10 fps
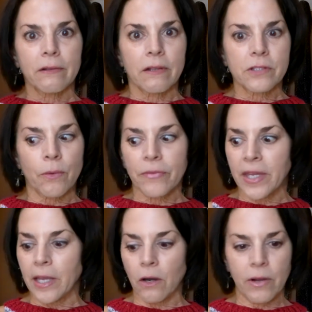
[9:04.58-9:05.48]
so I'm
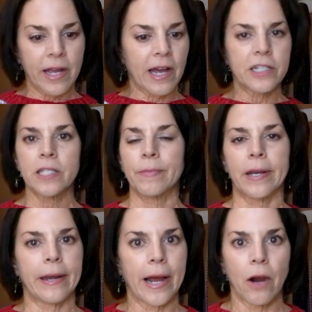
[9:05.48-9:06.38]
thinking, okay, I just spent
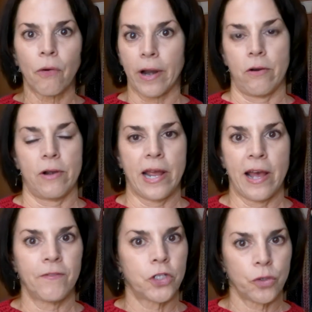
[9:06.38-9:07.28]
an hour and a
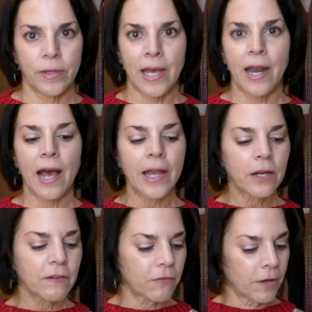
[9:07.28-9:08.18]
half doing that. I
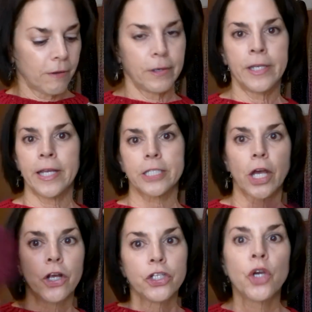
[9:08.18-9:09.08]
could have knit
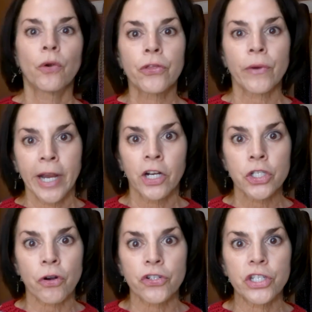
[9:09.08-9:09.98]
2 or 3 hair
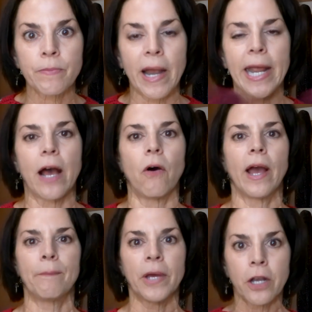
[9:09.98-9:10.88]
scrunchies by now.
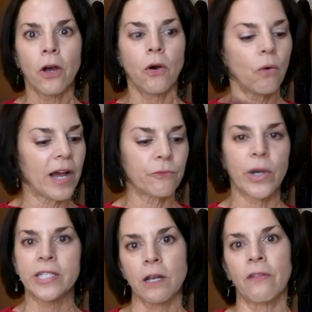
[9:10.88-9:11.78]
But no, I
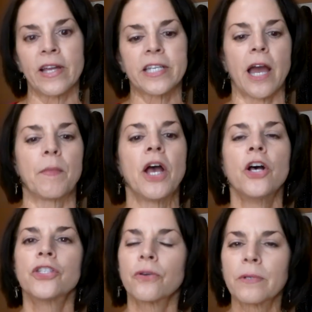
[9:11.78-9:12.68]
wasted all that time.
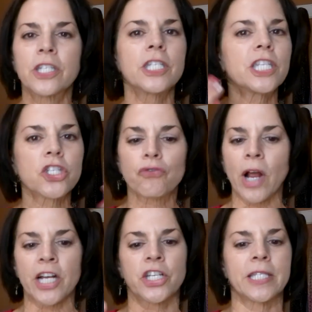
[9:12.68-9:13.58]
So just
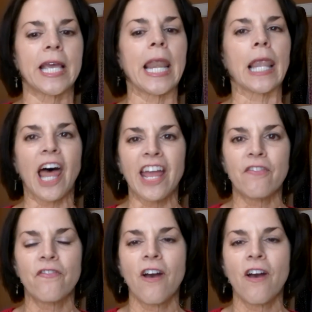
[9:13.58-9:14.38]
distractions in life